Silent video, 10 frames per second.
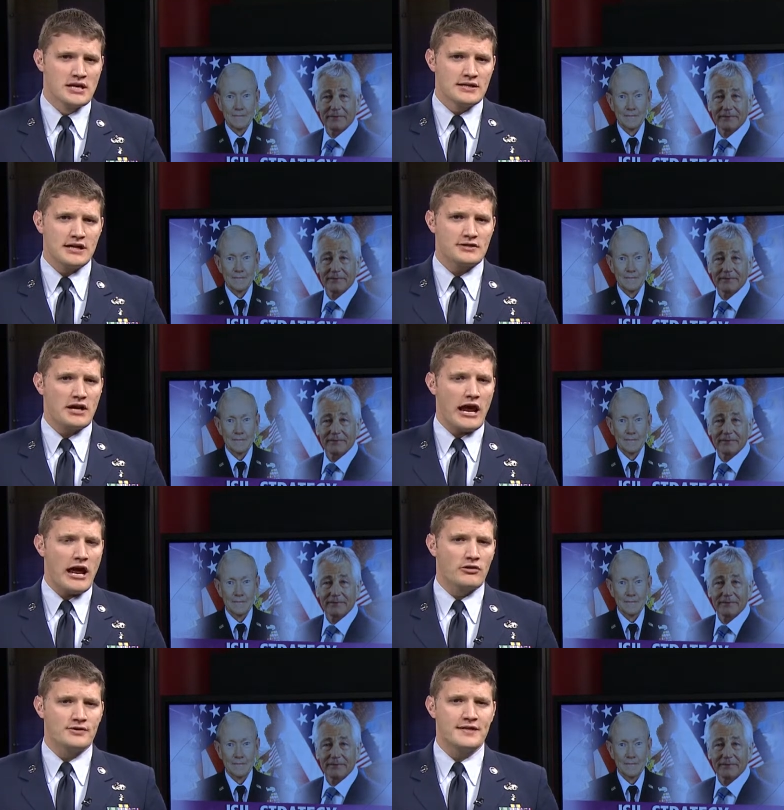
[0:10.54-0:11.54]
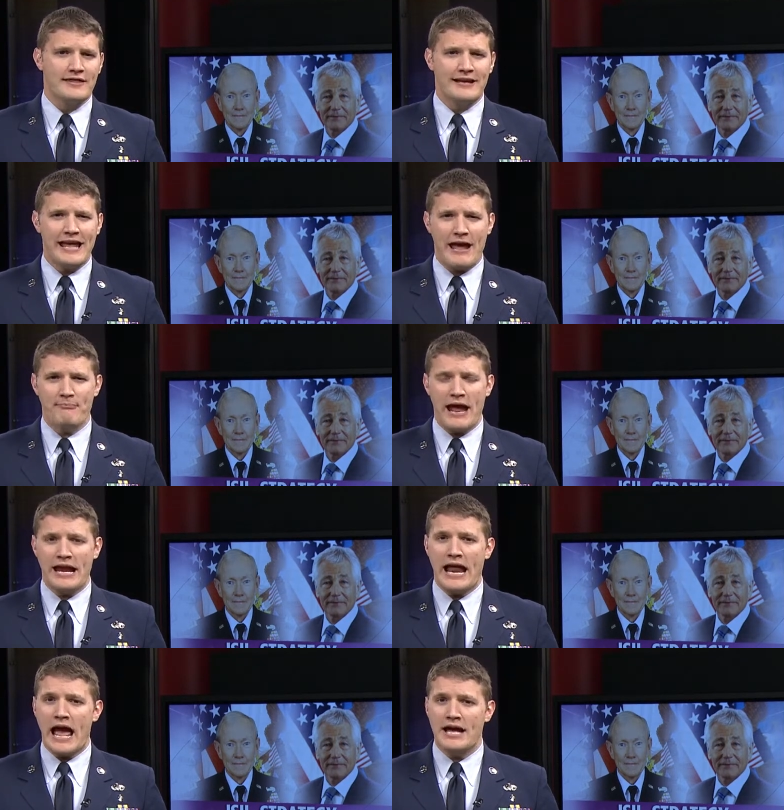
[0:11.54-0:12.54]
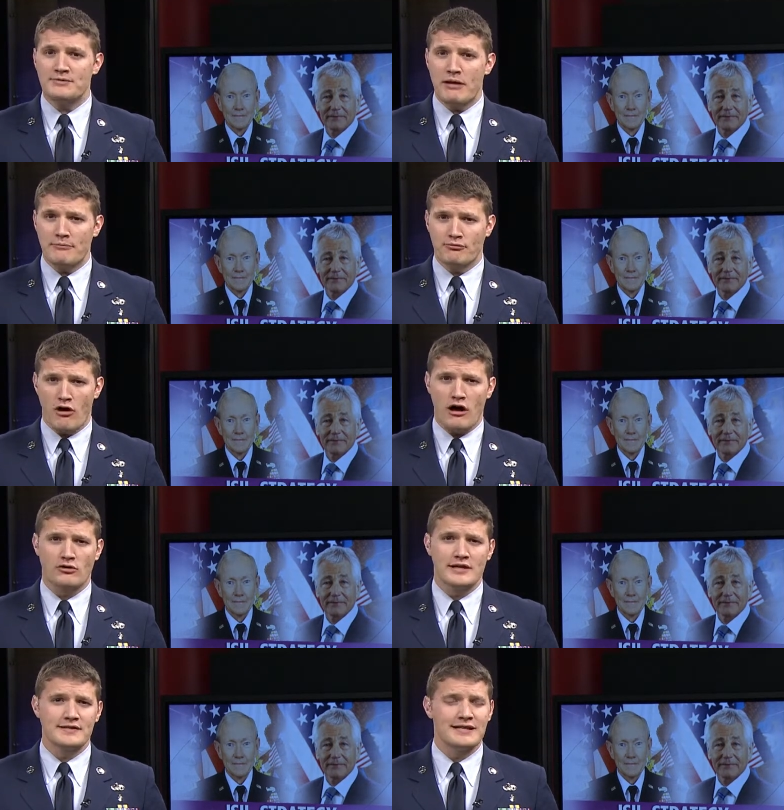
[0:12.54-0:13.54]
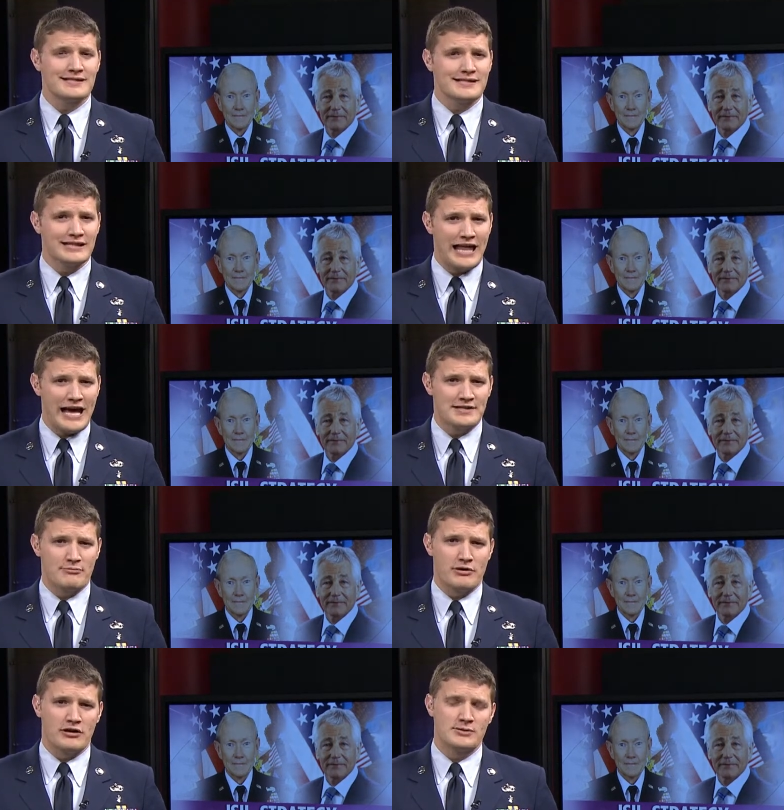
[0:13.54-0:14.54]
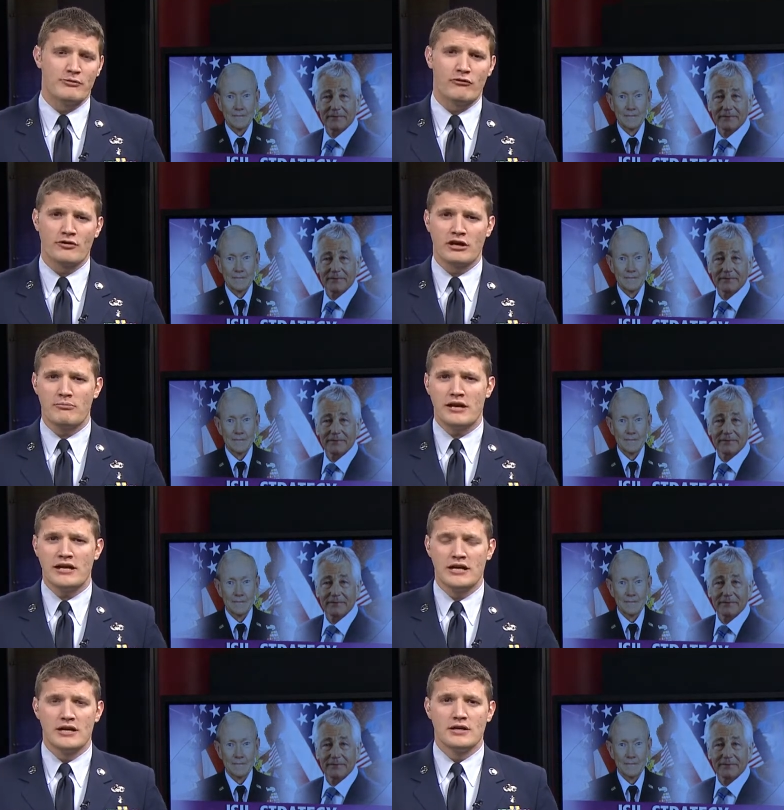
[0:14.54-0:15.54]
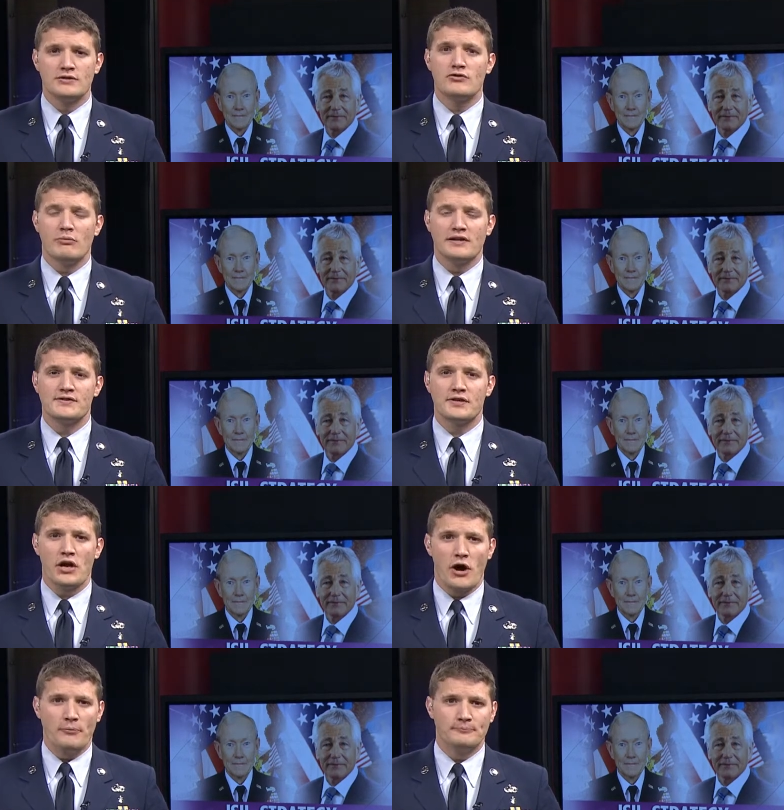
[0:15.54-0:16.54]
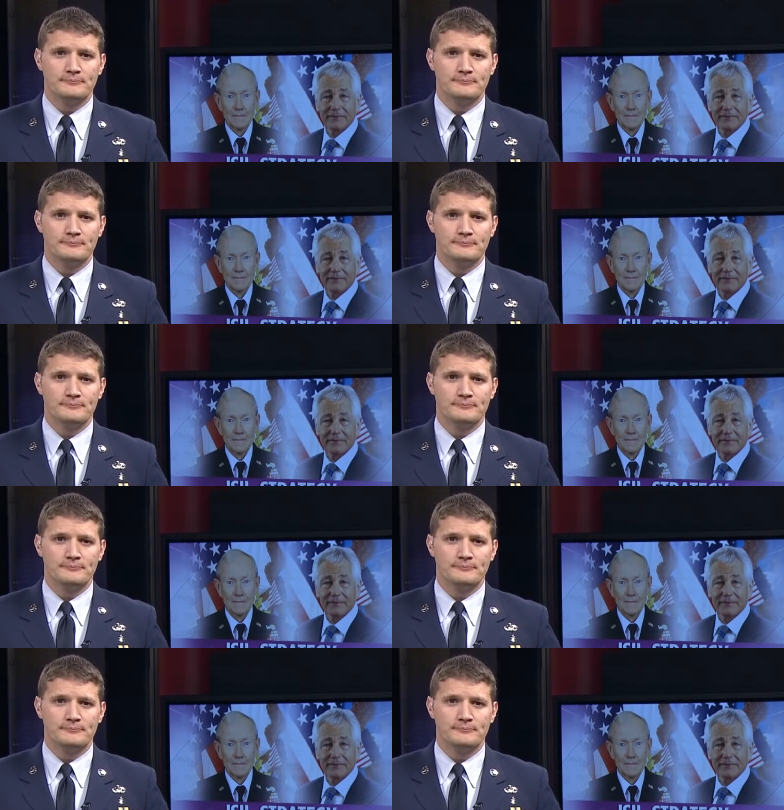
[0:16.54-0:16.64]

Speaker 1: Secretary Hagel said the campaign has made progress since his last appearance before the committee two months ago.